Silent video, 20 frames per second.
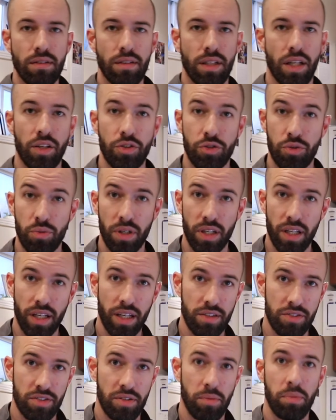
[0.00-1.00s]
And it's
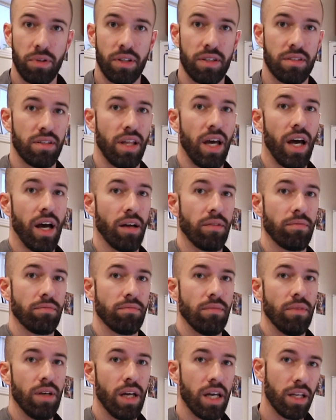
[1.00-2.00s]
really as simple as that.
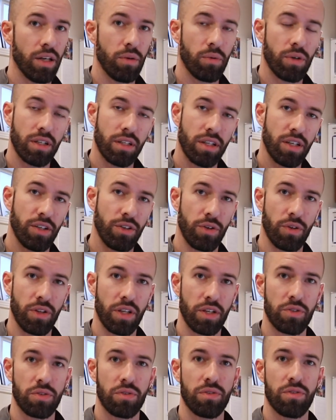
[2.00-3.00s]
Anyone can do
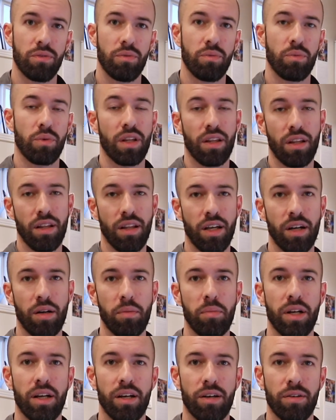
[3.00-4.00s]
this with a little
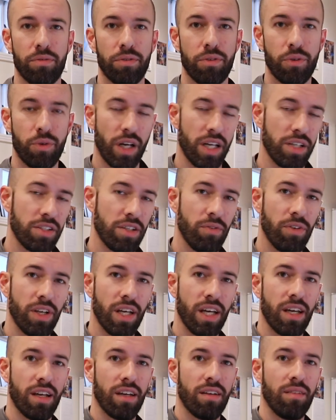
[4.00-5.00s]
bit of
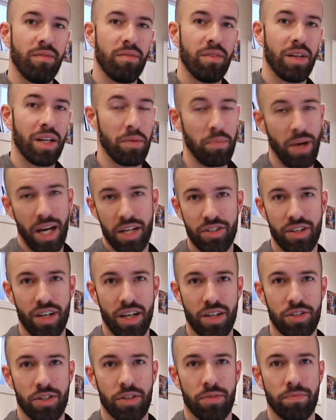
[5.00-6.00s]
creativity and
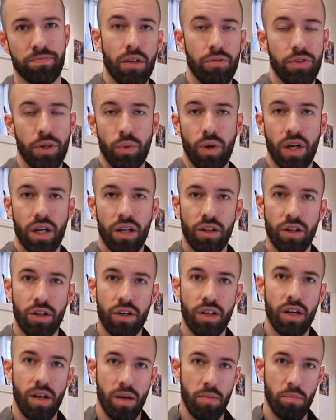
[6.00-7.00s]
imagination. If you want to
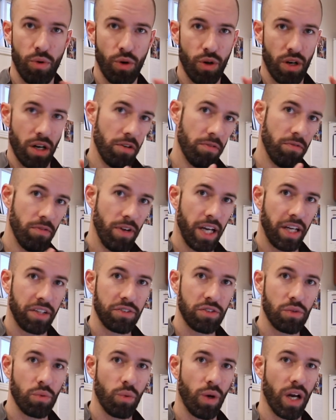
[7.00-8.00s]
learn a more
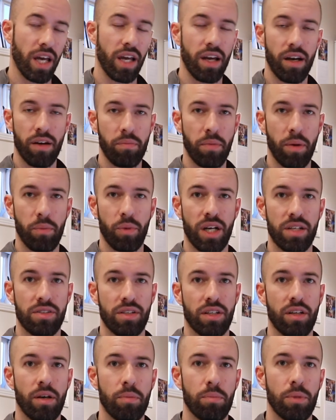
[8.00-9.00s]
advanced way of
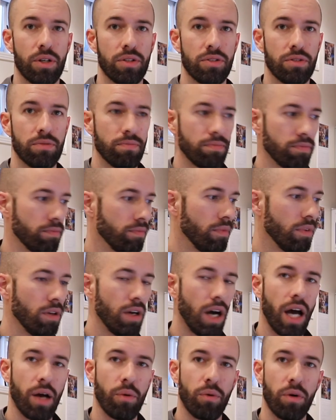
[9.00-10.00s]
memorizing numbers,
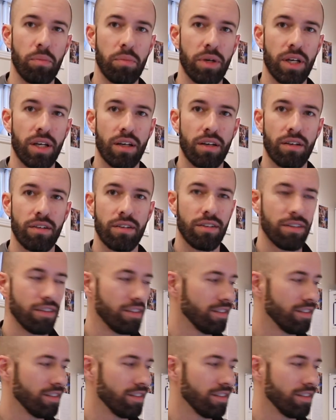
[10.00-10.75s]
I will be